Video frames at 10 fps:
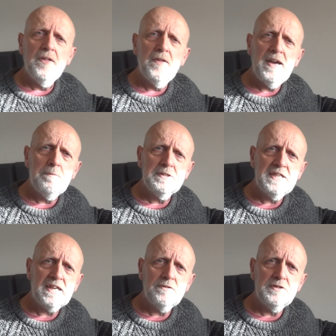that that
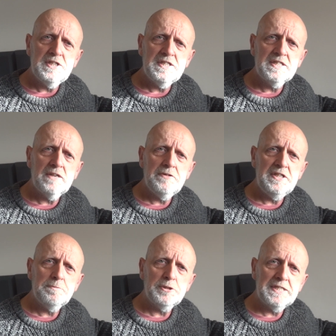particular resistor
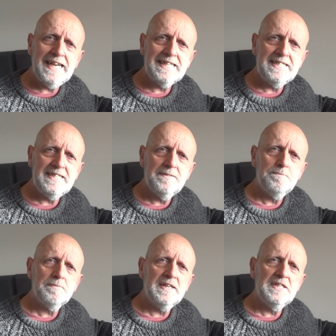is protecting
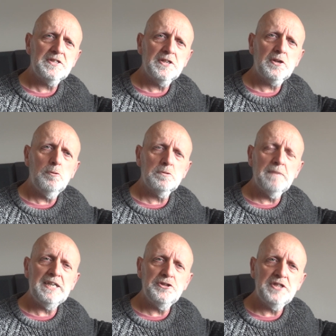is going to cause
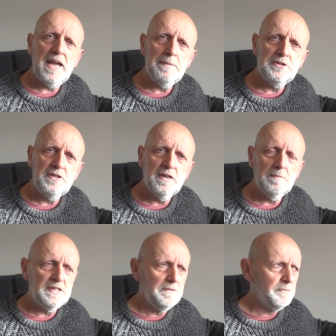major damage, you know what
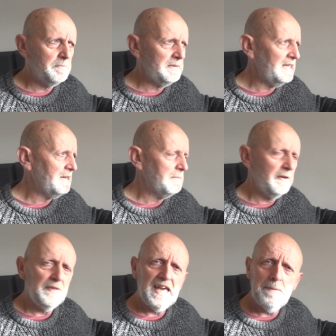I mean? you would probably end up
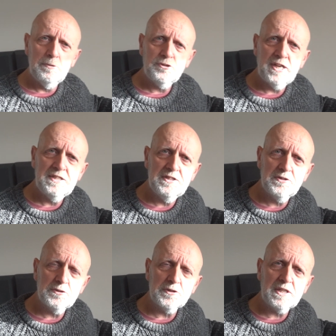blowing the output
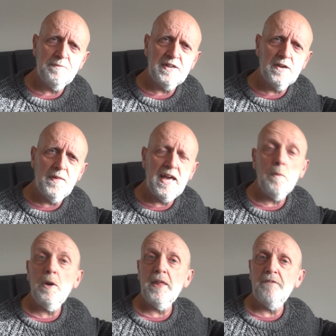transistors or something like
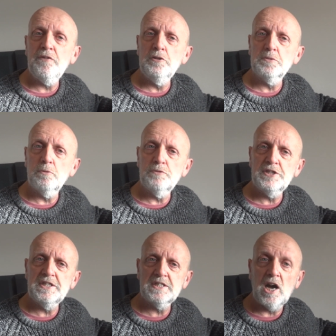that, where that fusible
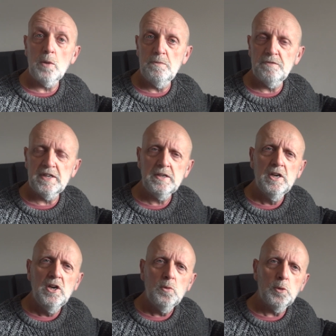resistor hopefully
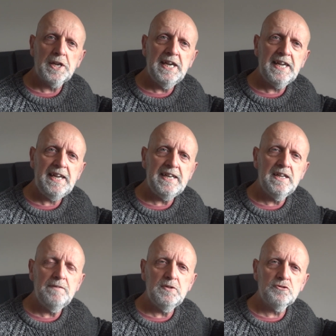would kick in
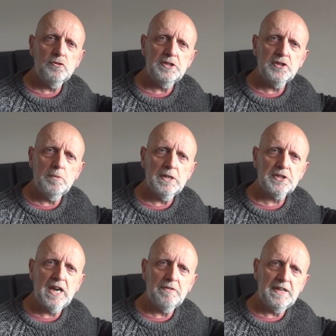if it's drawing too
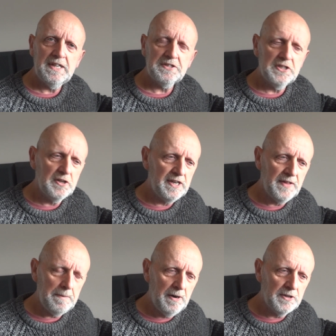much current in that circuit,
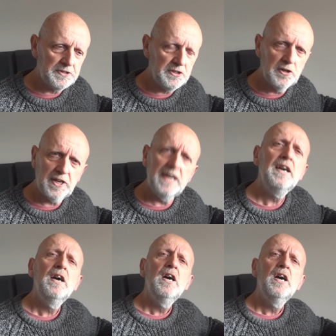that part of the circuit,